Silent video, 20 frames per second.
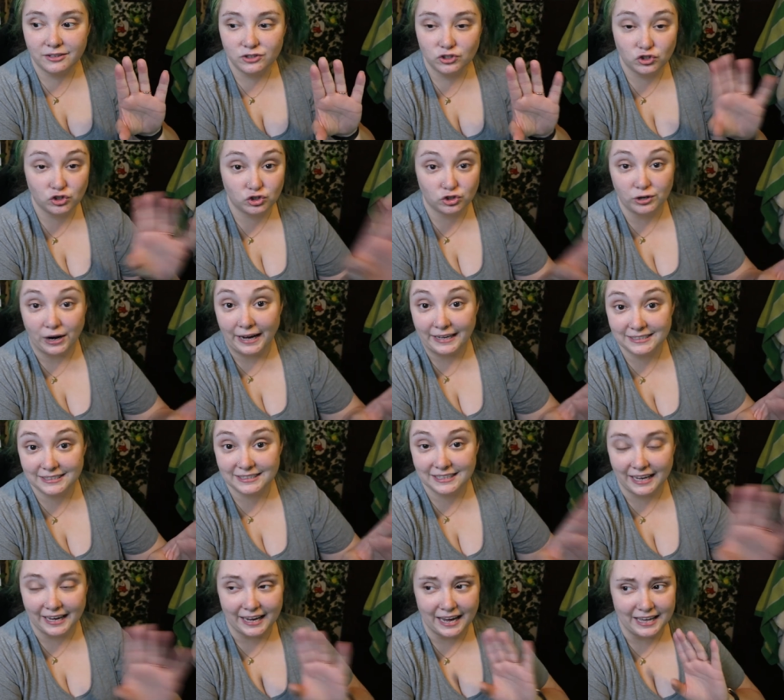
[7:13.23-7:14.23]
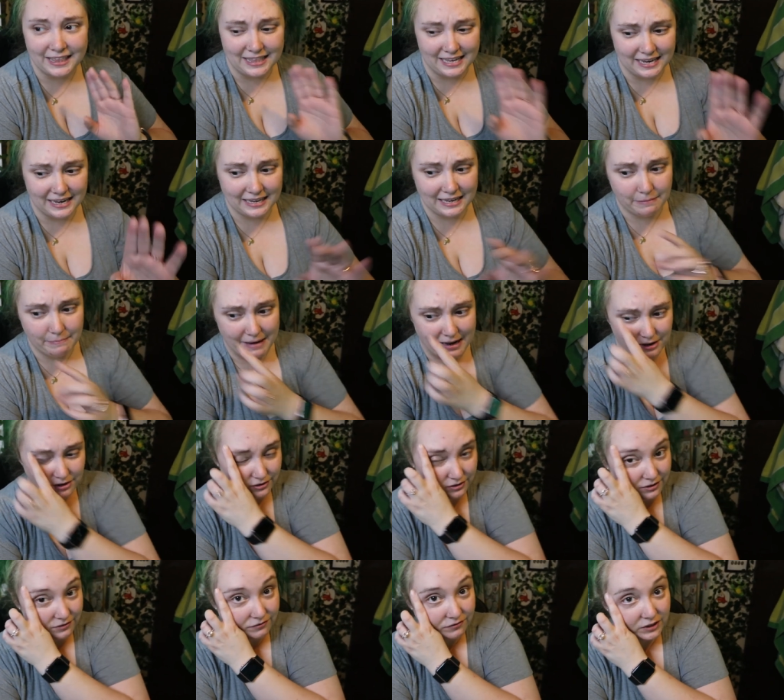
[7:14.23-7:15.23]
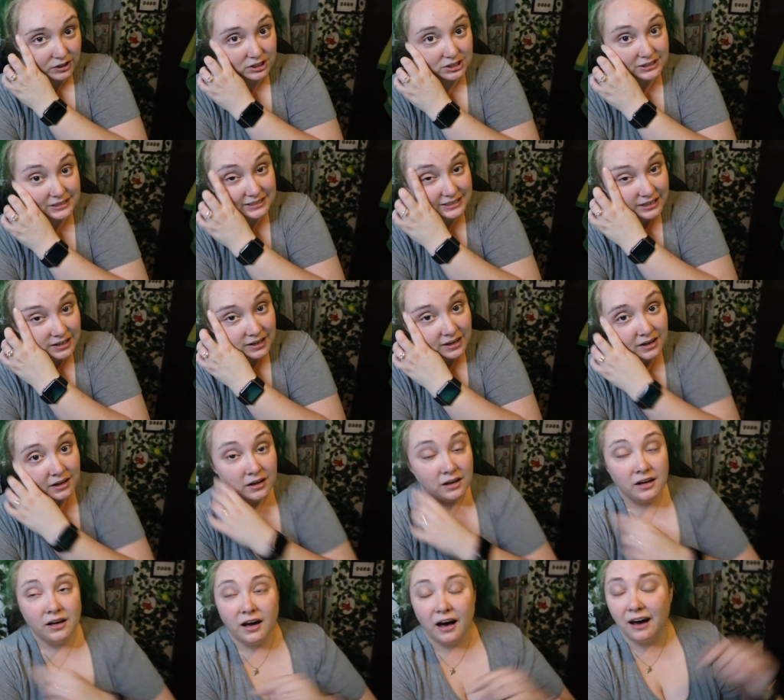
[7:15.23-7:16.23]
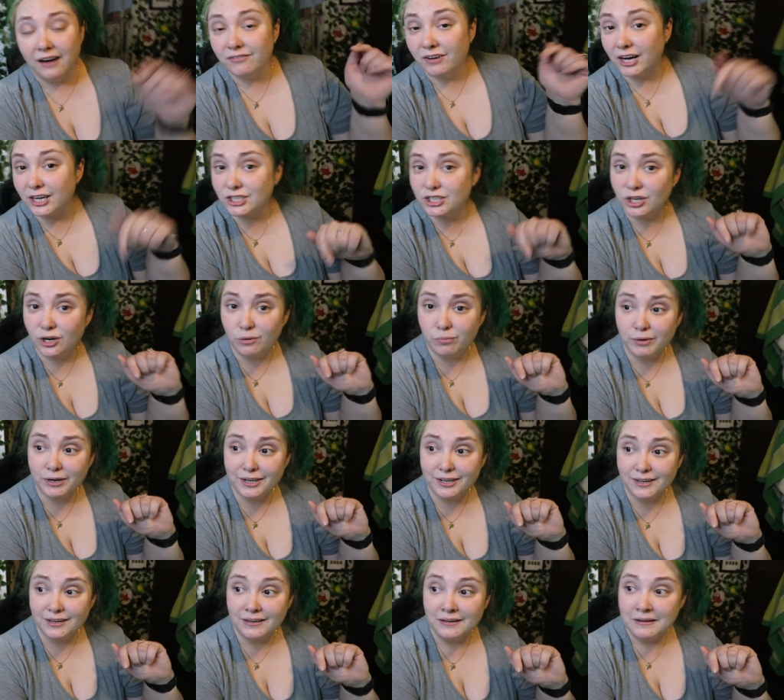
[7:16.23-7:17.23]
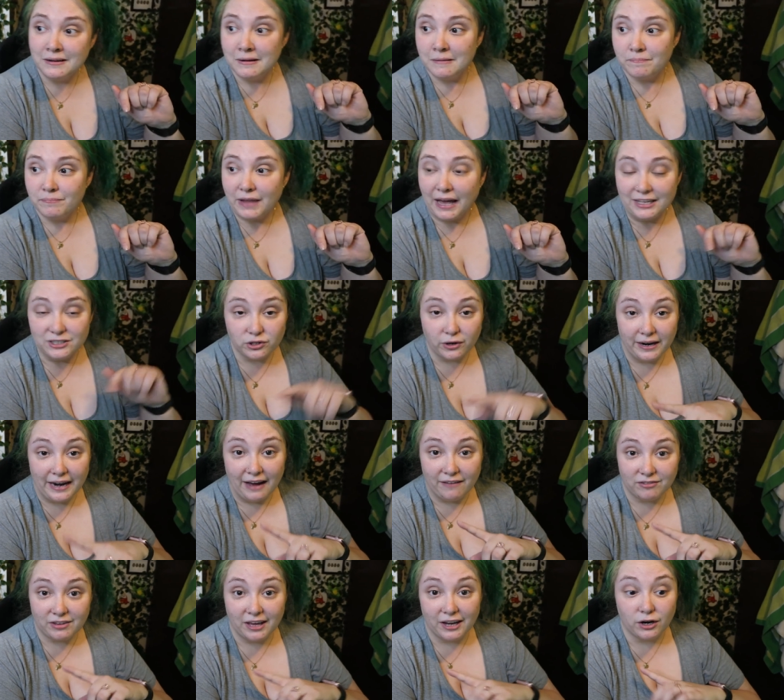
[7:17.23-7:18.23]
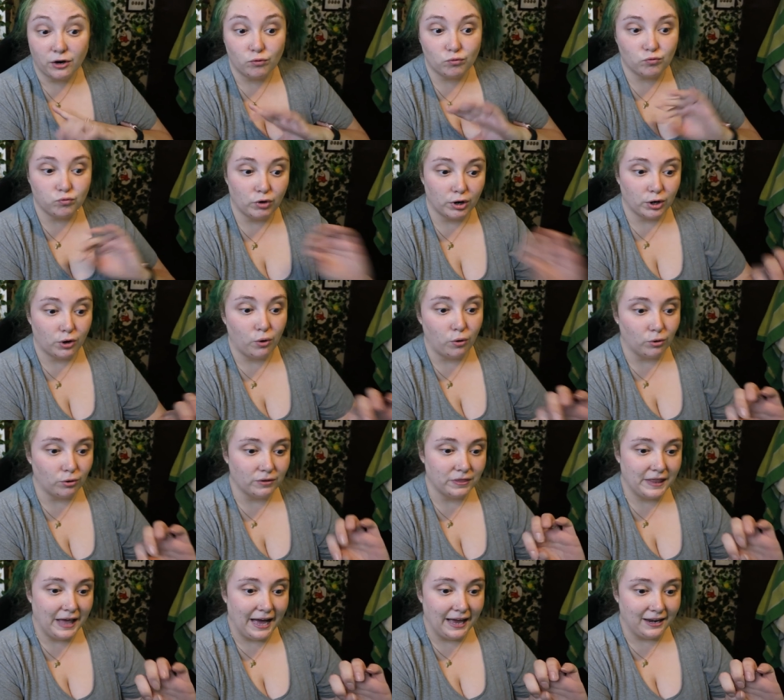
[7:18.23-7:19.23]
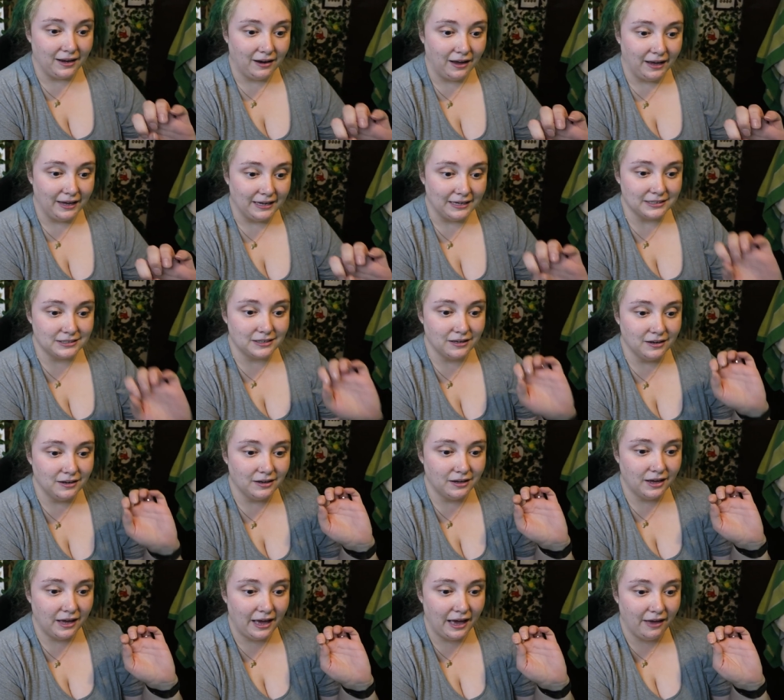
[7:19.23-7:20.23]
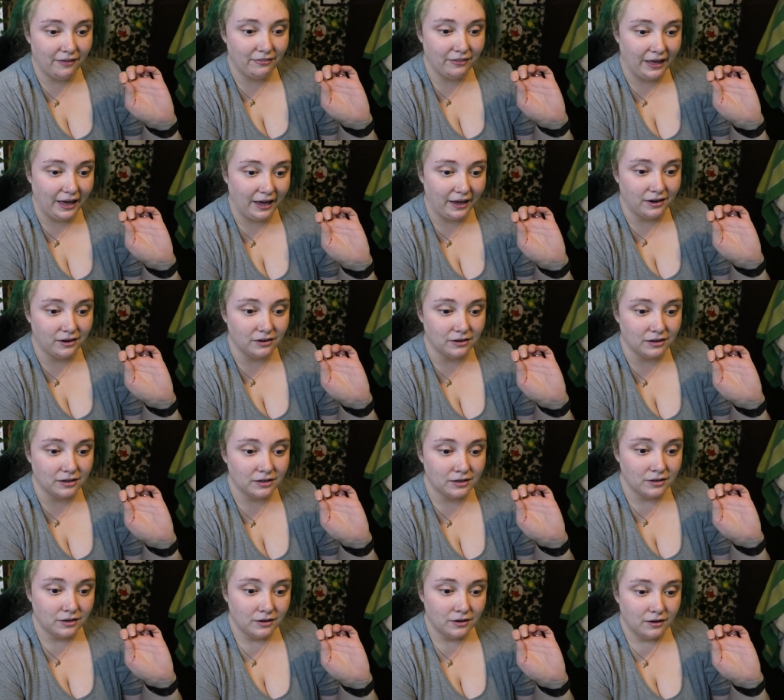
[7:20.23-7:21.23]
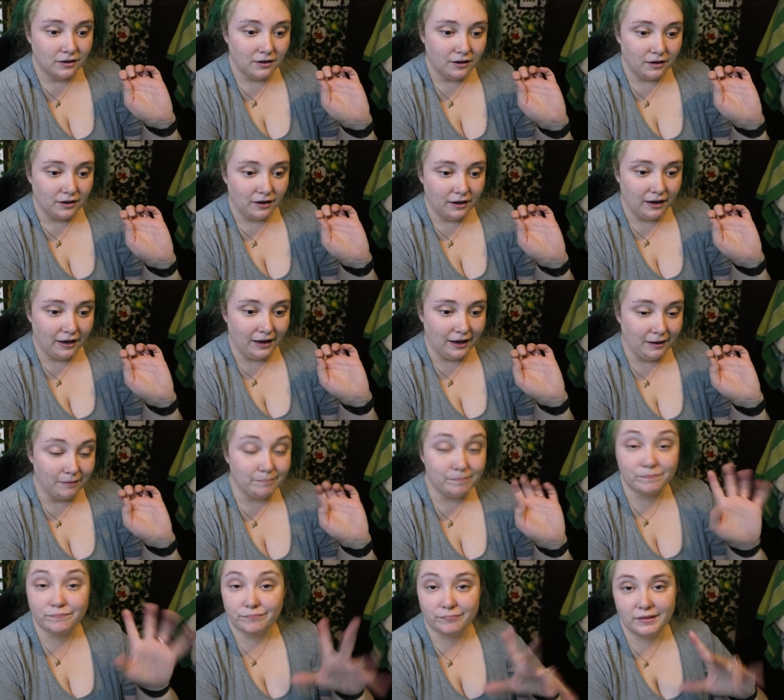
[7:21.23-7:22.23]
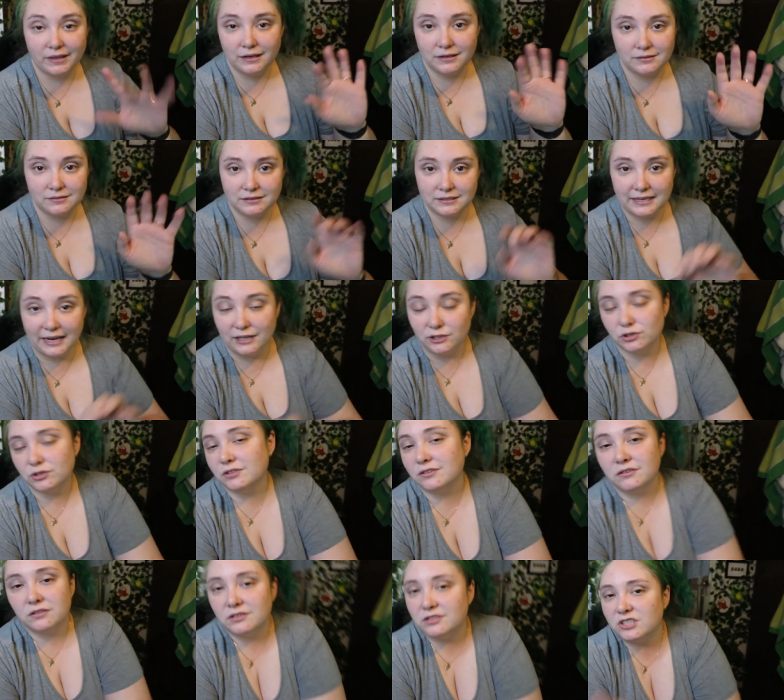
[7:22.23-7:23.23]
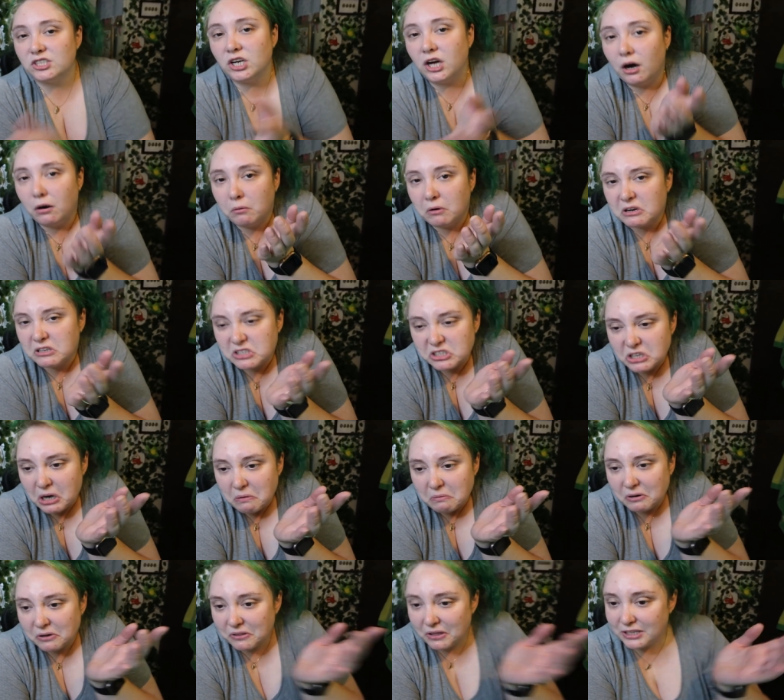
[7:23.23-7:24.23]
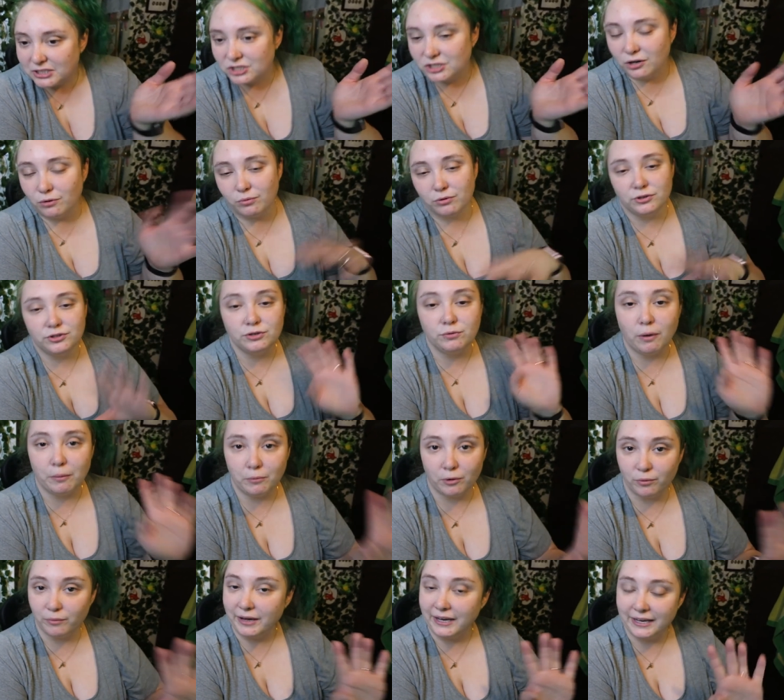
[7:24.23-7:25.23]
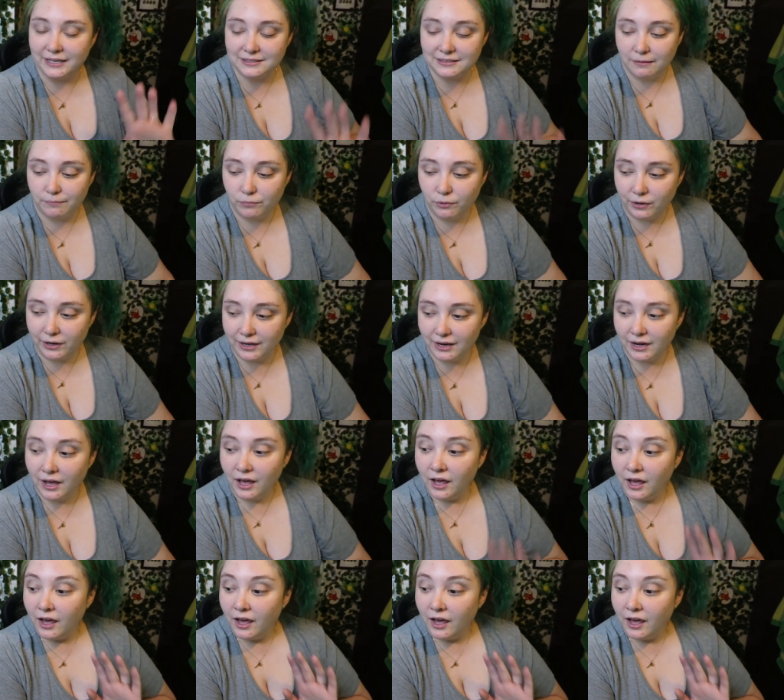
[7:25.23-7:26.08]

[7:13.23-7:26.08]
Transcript: stressed. Like I think I get back on the 1st of October and so I'd have to like record that night and then um, schedule. It's no, it's no worth it. So we'll do one more week at some point.